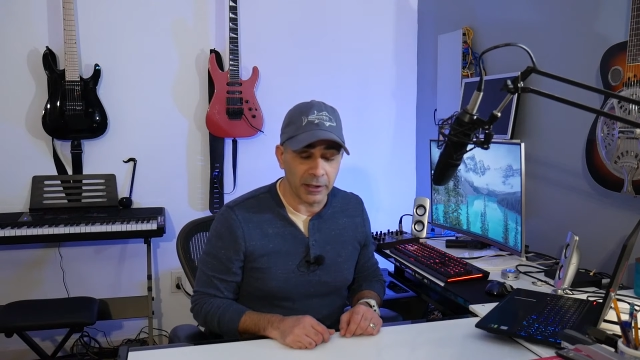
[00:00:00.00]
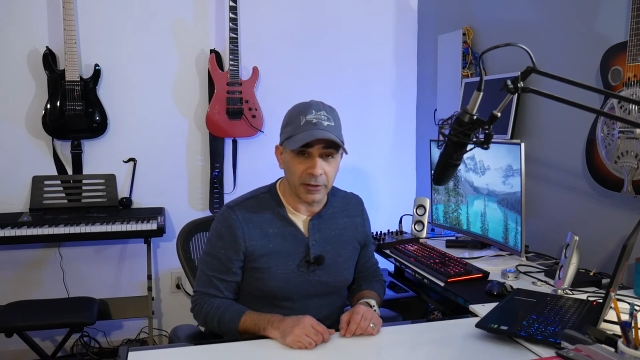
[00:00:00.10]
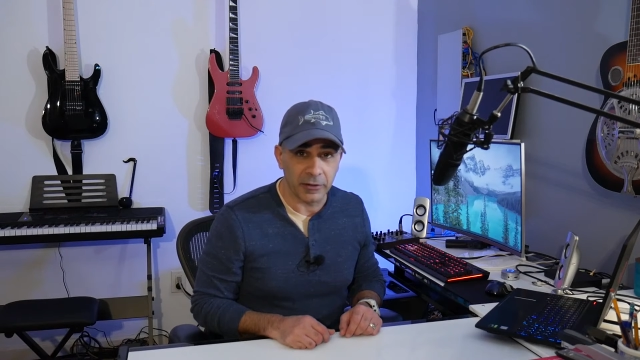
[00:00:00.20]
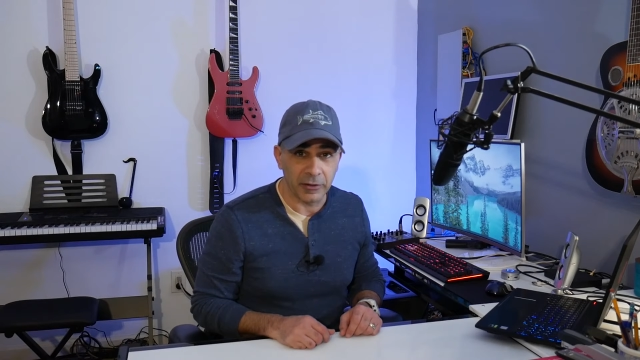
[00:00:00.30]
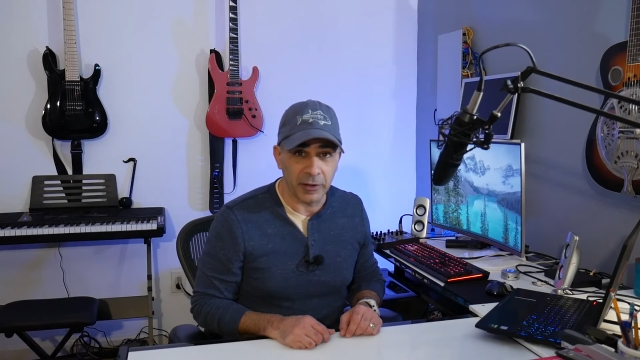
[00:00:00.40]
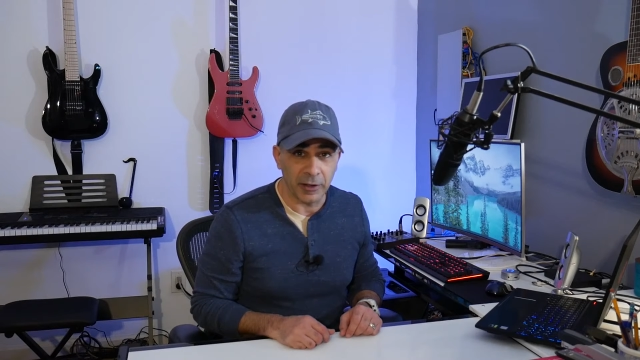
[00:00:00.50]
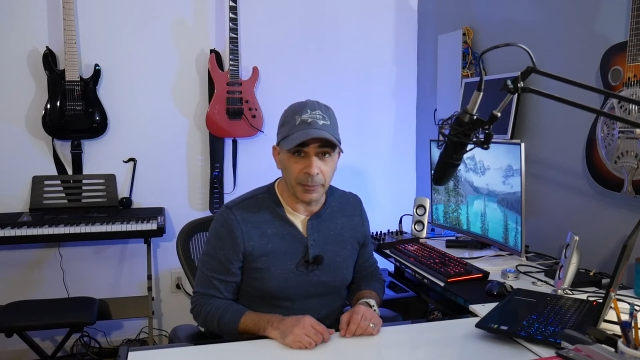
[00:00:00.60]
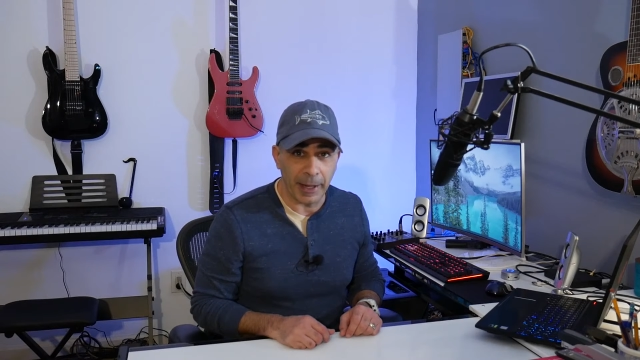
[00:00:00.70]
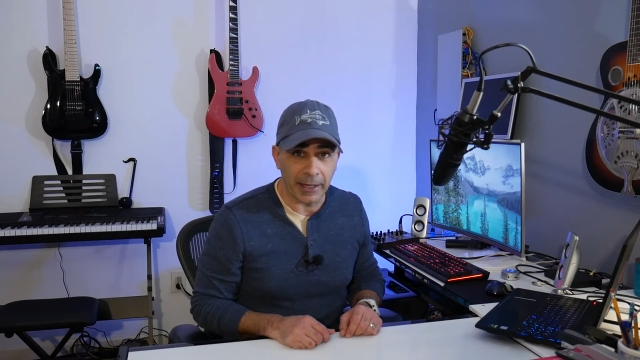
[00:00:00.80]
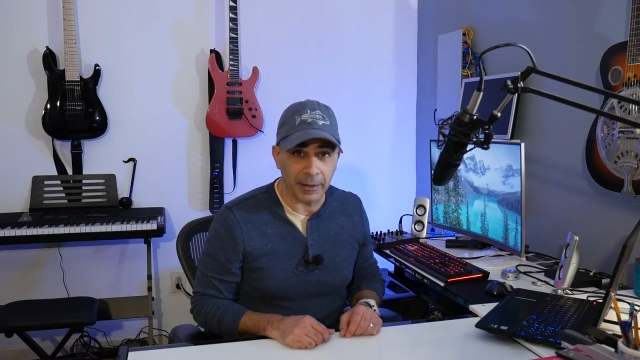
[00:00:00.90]
it's it's
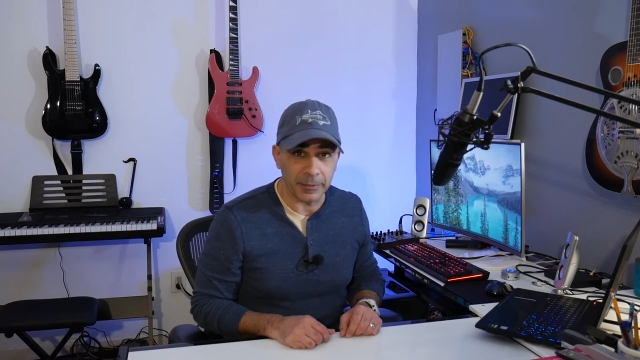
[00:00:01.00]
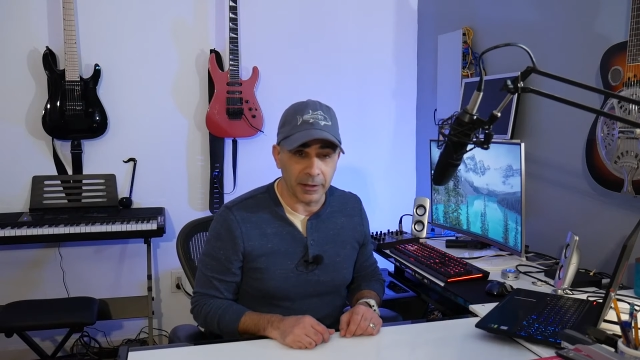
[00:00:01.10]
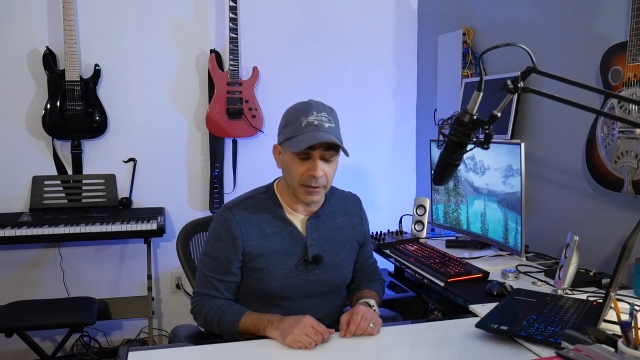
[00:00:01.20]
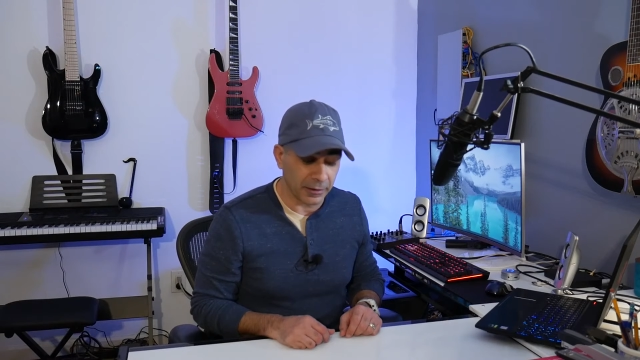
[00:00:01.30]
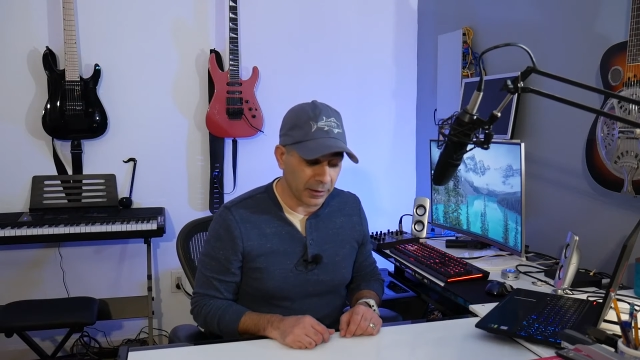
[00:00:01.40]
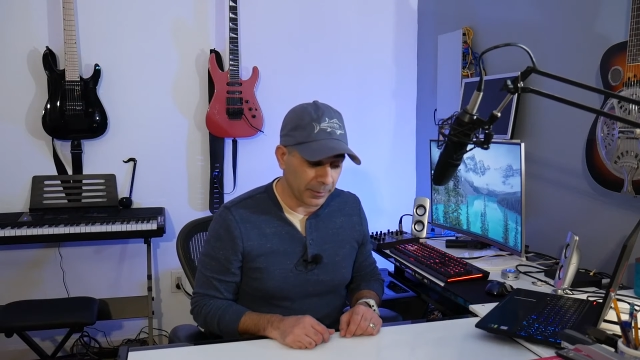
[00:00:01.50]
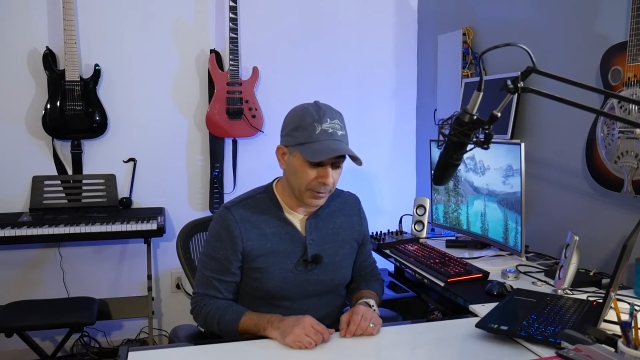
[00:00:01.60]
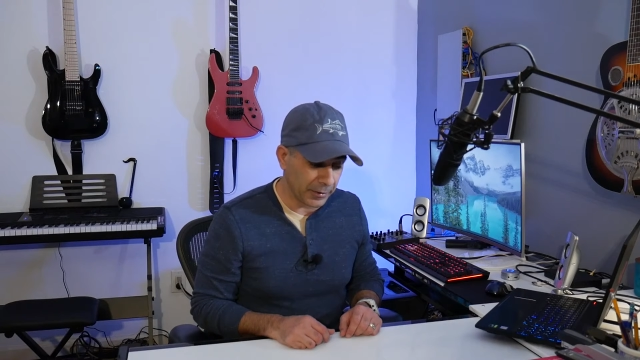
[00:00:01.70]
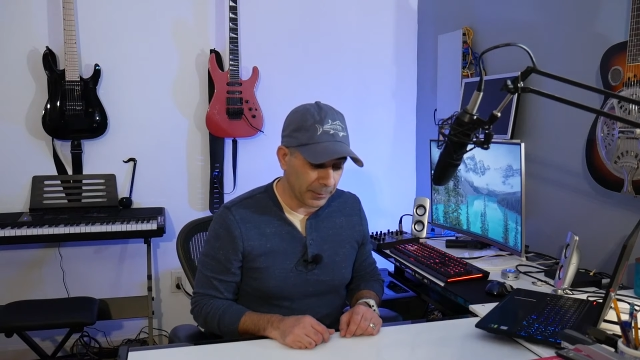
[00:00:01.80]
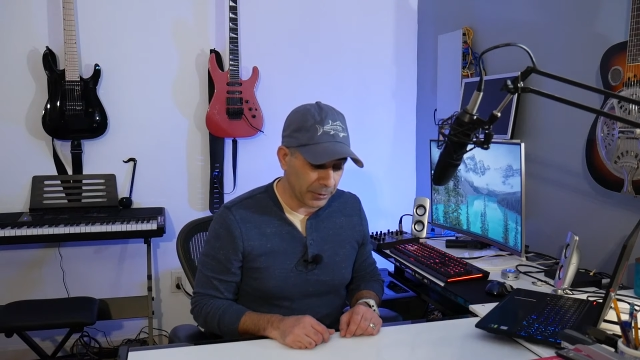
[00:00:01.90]
back up to up
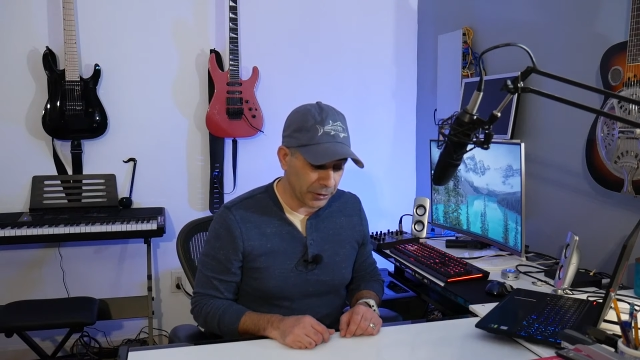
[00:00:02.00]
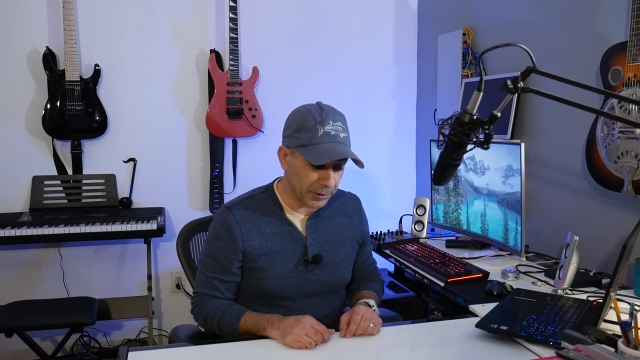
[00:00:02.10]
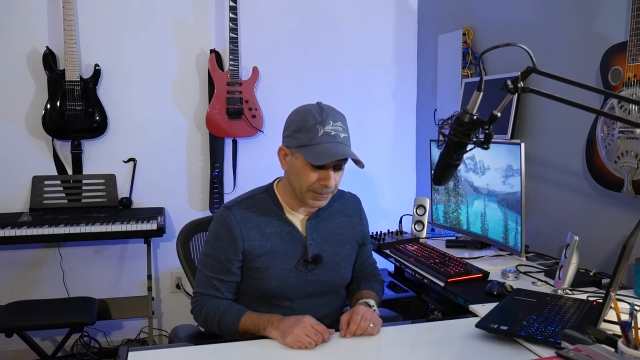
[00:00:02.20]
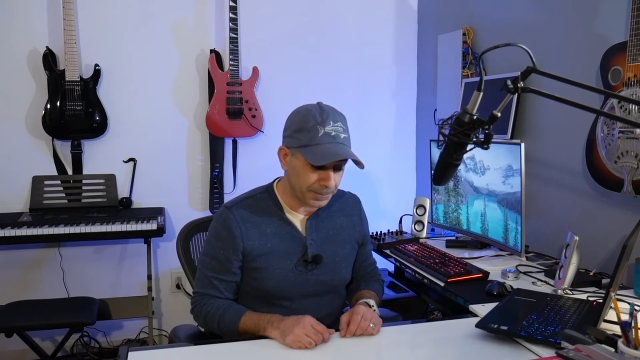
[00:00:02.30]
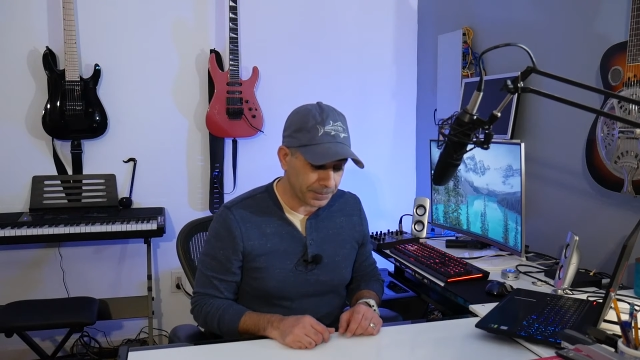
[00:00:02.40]
to temperature.